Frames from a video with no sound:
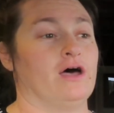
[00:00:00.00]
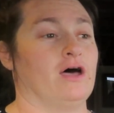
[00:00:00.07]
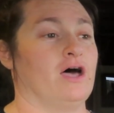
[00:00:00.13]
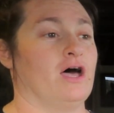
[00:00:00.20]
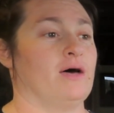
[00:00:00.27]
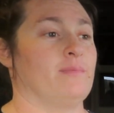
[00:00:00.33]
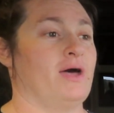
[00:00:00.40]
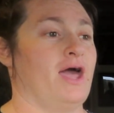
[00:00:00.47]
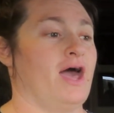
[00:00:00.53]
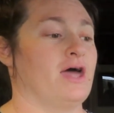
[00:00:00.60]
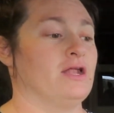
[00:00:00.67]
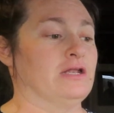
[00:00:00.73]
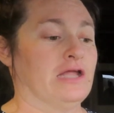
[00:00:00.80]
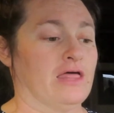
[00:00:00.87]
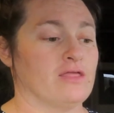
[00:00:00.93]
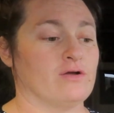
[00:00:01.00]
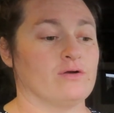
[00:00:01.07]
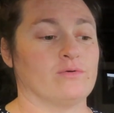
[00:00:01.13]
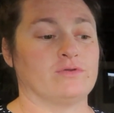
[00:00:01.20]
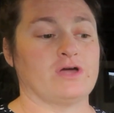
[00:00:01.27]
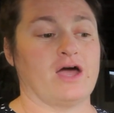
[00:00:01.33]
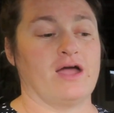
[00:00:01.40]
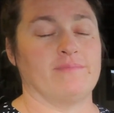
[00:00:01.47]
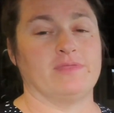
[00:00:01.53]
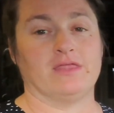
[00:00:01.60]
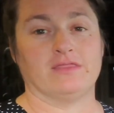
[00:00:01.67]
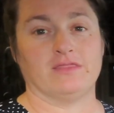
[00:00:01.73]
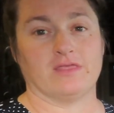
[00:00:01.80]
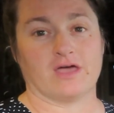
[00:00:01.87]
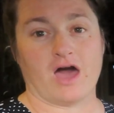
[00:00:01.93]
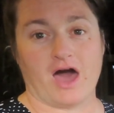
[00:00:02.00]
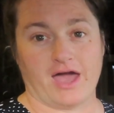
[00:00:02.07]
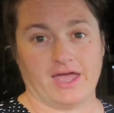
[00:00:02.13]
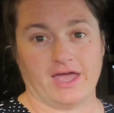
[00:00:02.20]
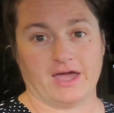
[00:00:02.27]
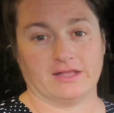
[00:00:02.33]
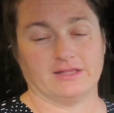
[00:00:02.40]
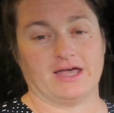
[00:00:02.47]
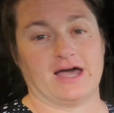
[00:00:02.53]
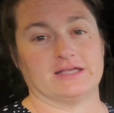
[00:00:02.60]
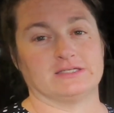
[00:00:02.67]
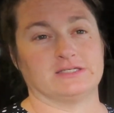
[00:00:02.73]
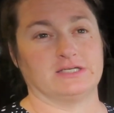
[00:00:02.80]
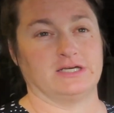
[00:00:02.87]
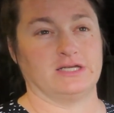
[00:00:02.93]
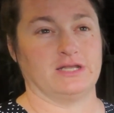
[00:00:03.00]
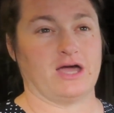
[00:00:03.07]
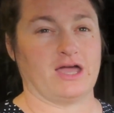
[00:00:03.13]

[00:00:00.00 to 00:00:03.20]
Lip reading: I had another time that the cayenne lasted,